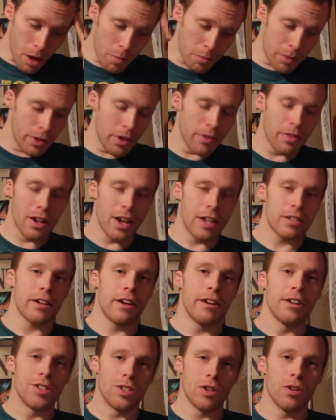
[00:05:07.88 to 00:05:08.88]
But nonetheless,
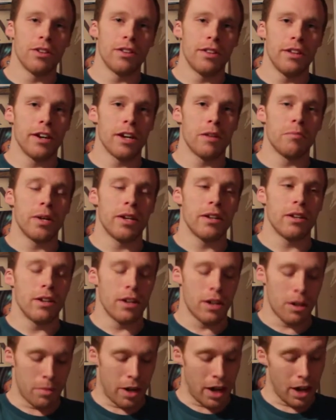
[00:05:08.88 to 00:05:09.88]
I enjoyed the anime.
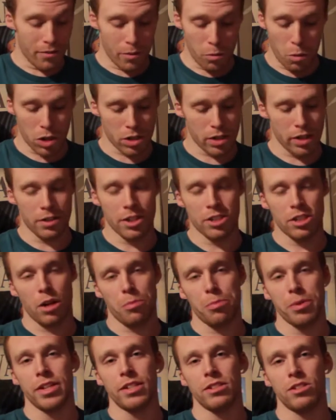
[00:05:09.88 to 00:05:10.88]
I haven't watched it in the
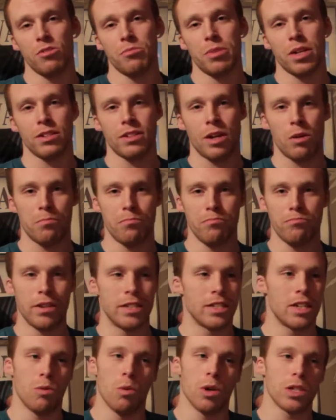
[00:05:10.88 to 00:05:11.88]
Japanese dub because I'll
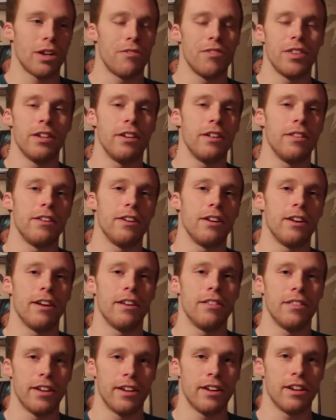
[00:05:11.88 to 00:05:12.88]
basically watch everything in
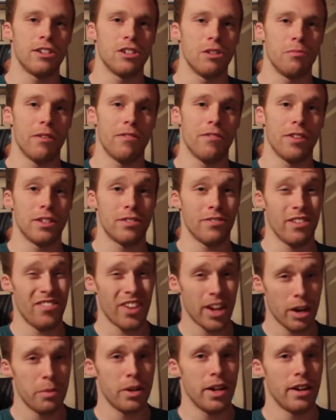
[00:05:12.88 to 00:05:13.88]
the English dub. If it's
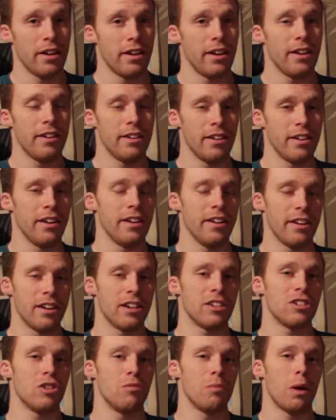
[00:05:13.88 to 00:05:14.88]
available in
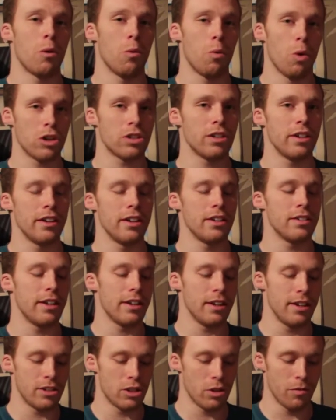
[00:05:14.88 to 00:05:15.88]
English dub, I'll watch it in its
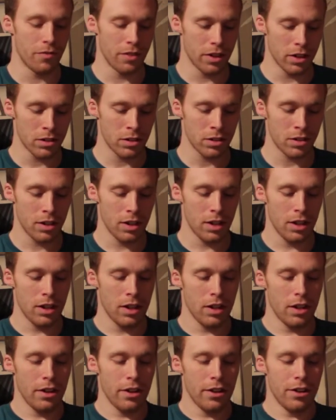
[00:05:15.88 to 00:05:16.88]
English dub first,
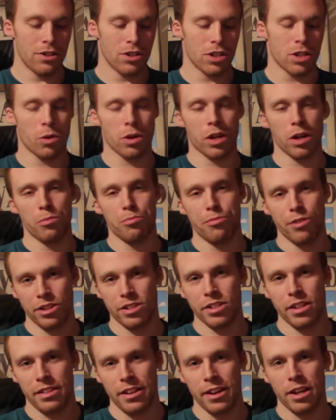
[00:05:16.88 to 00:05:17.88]
just so I can
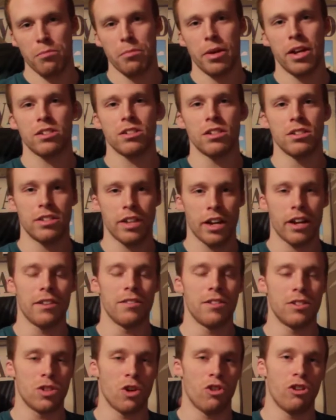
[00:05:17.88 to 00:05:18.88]
appreciate the animation and take
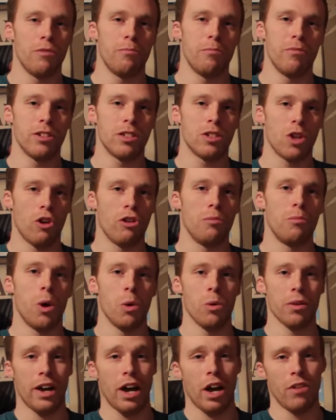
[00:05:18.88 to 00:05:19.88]
in the story
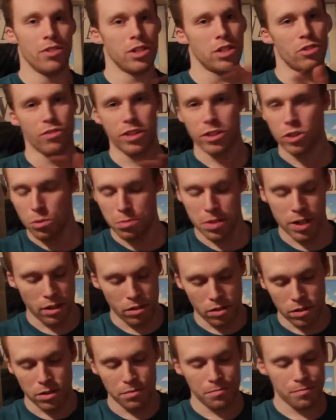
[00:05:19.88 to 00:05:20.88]
more without having to read
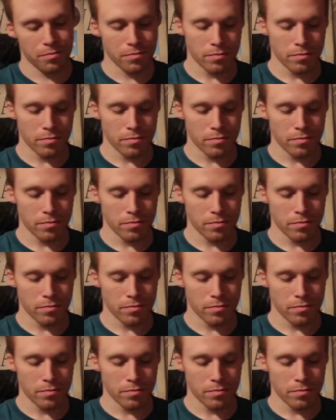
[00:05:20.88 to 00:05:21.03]
subtitles.